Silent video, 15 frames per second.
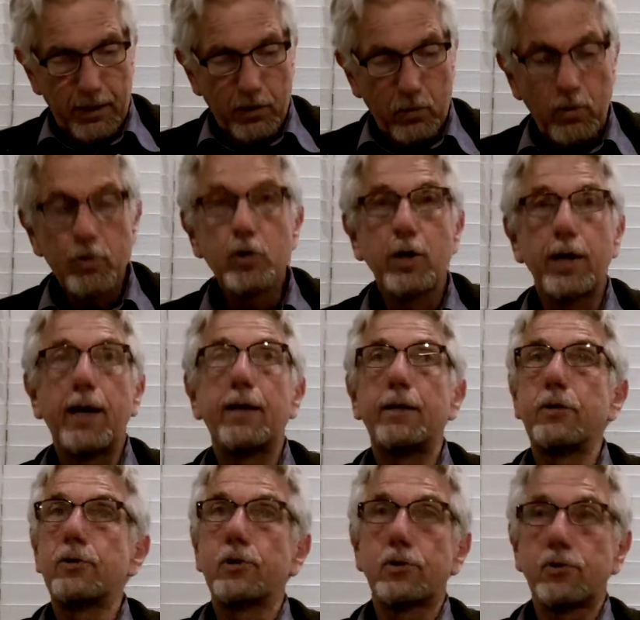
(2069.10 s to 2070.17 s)
which again
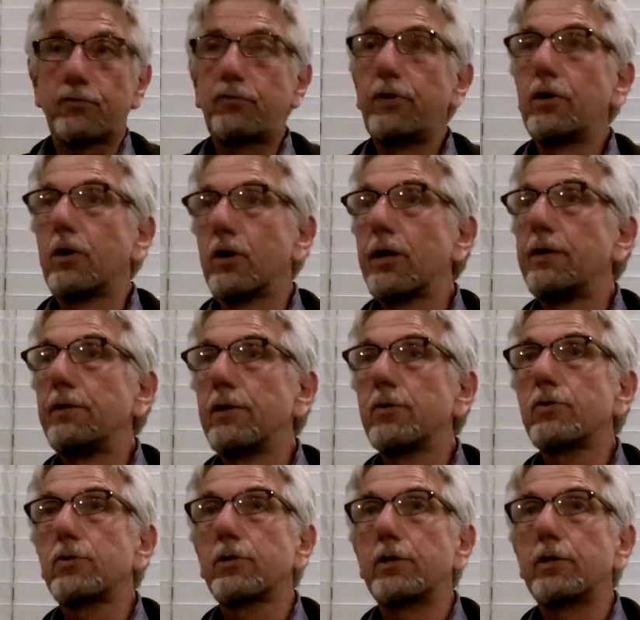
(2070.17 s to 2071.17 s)
is a sphere in this,